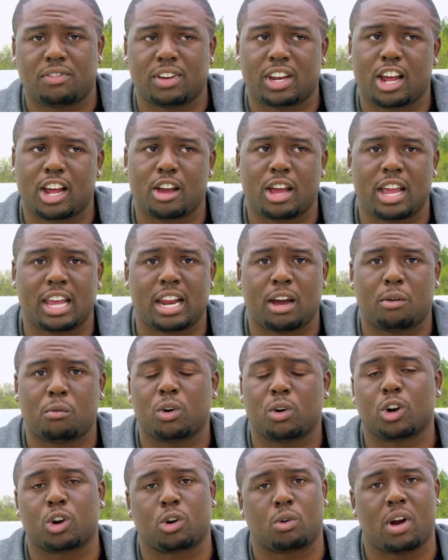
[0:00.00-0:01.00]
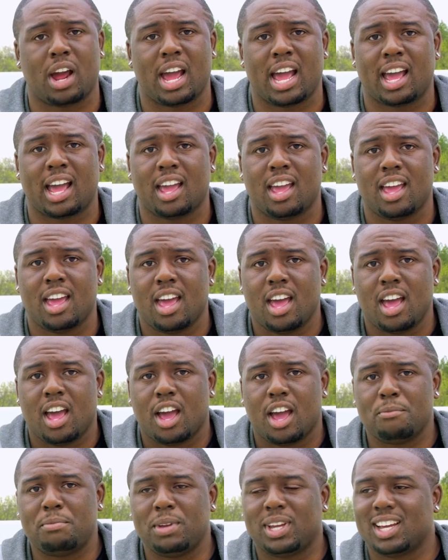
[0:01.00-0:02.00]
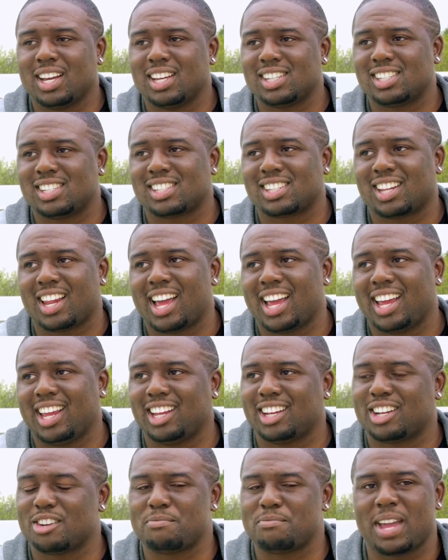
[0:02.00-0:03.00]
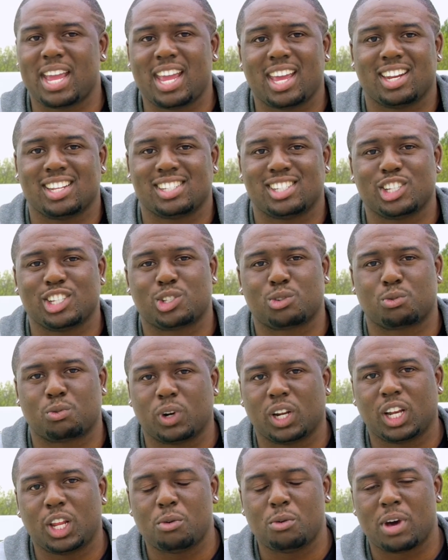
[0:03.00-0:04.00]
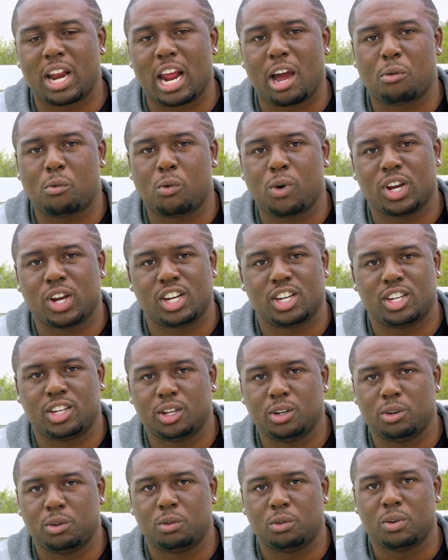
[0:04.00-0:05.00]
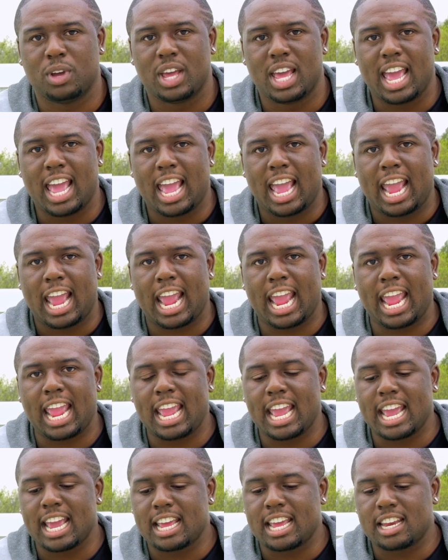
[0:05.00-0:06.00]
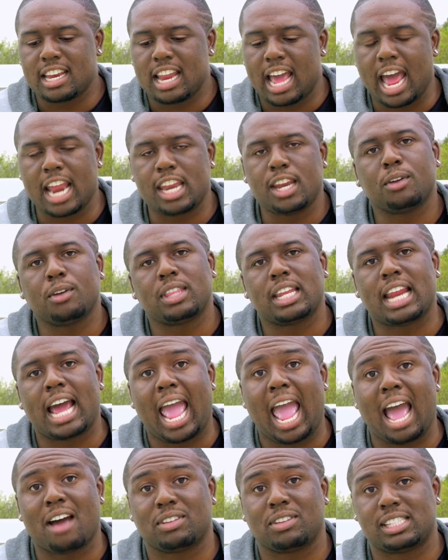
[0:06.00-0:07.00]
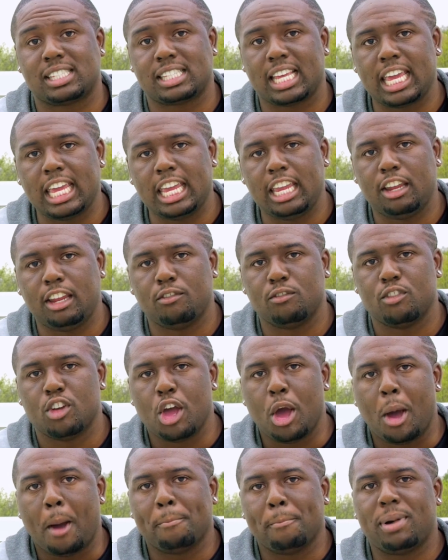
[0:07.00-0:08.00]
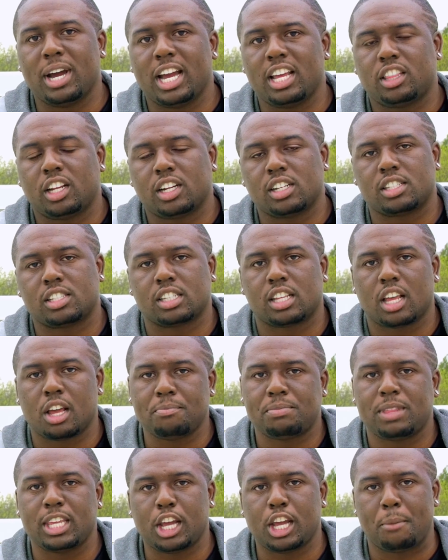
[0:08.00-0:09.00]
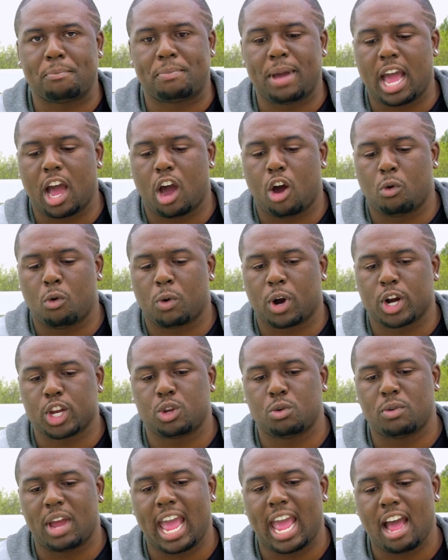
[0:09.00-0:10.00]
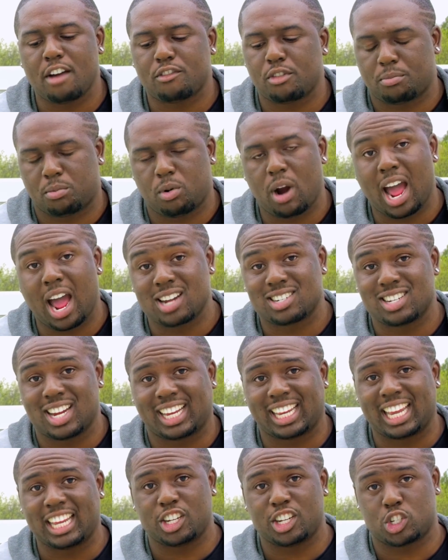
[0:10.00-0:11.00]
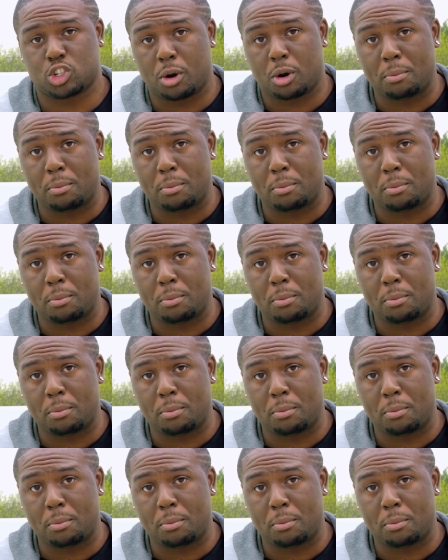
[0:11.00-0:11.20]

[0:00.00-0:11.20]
and I want to cry, because it's like, man, is this really what I want to do? And I know that I have a team, but there's something about where you have a project and it's your